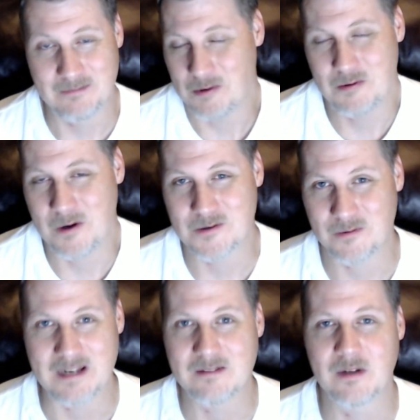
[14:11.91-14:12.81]
Who knows,
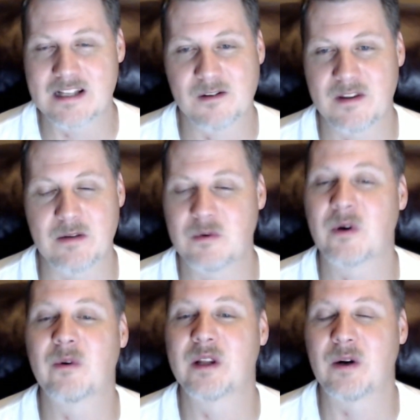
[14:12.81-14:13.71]
right? That's the whole thing. We
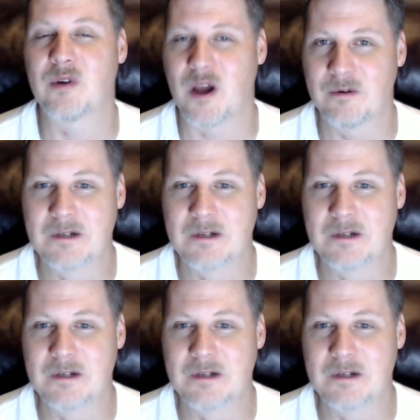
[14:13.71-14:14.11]
don't know.